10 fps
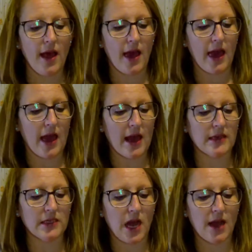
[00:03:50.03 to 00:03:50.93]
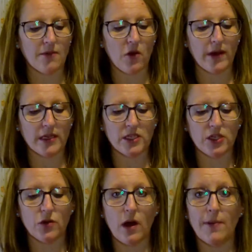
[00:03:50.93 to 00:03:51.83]
and I am going
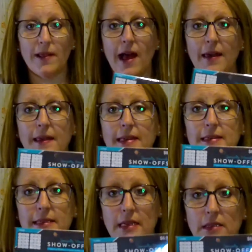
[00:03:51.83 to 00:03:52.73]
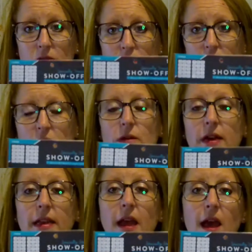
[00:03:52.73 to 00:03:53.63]
to apply these stencils to
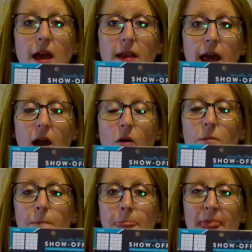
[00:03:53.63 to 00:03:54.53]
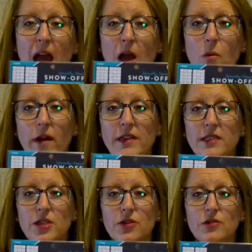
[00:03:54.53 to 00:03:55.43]
it. Now, I wanted
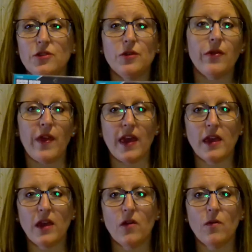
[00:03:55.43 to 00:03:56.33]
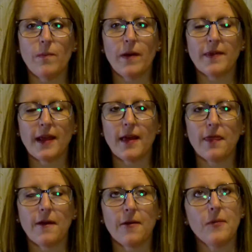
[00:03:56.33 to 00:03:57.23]
to do thank you, but then I
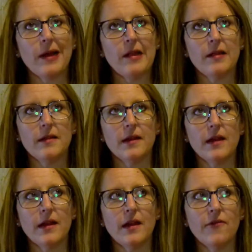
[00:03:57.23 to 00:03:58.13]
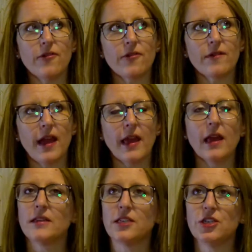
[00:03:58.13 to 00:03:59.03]
thought, well, if you're taking
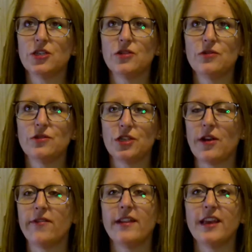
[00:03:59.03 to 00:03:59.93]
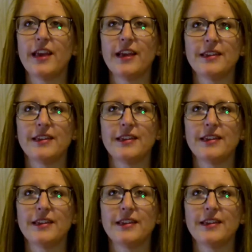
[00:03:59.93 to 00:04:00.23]
a tissue, generally